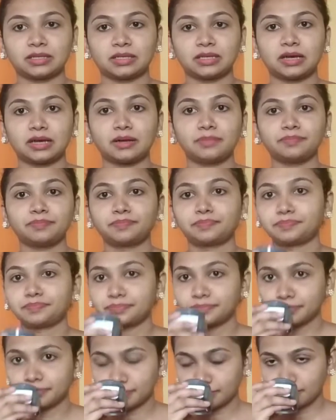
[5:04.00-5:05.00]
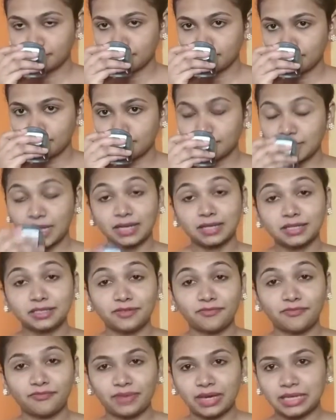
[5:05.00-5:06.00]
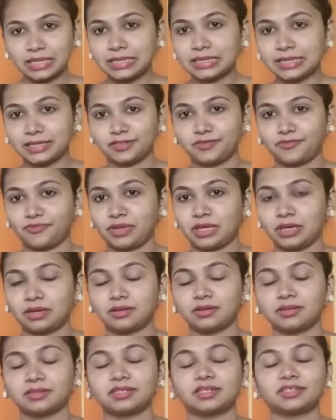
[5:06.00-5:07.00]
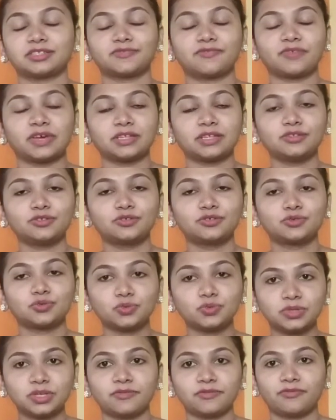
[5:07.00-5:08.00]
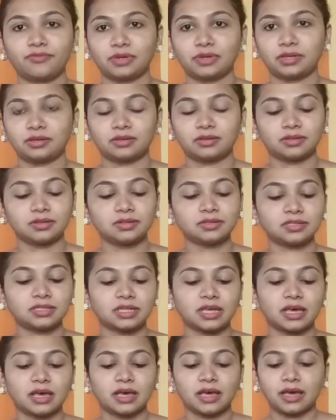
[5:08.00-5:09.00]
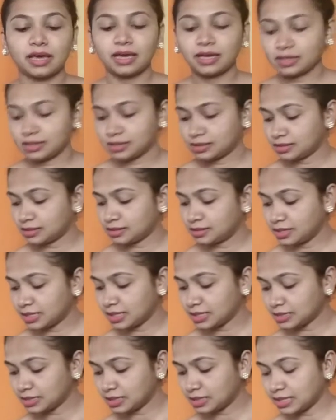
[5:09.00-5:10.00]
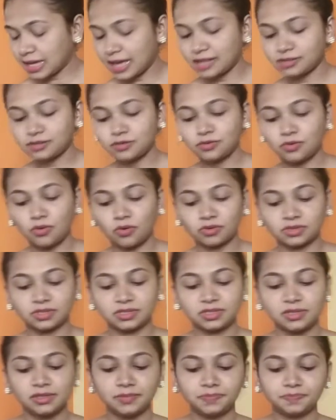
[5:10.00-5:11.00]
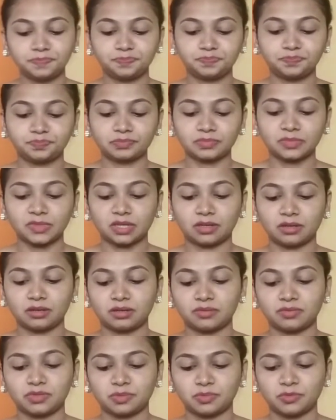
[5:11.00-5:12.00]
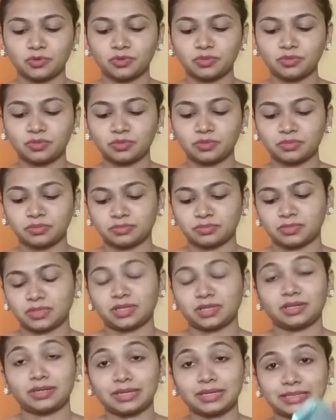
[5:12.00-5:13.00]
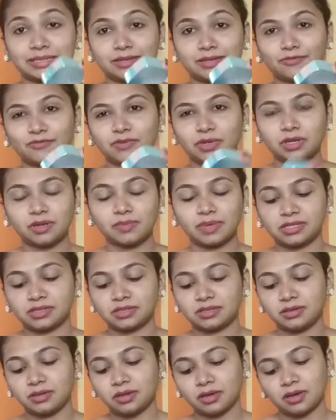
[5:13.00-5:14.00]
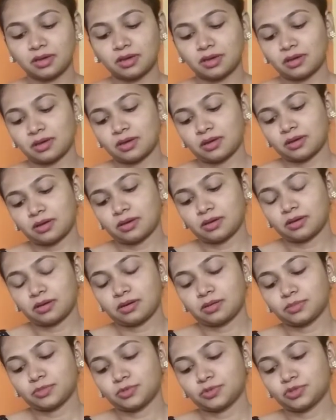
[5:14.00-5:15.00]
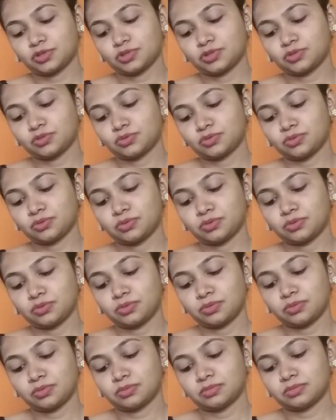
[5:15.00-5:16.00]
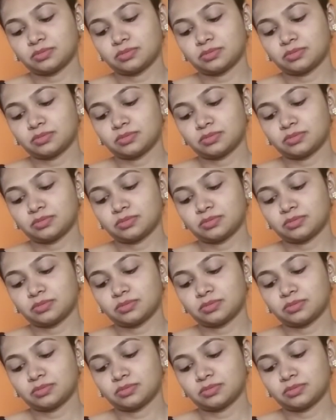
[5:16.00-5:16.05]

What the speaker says: Yeah, and it is a very nice fragrance. It has a very soothing fragrance, and yes, it has a nozzle, which it's kind of a little messy. I'm going to show you.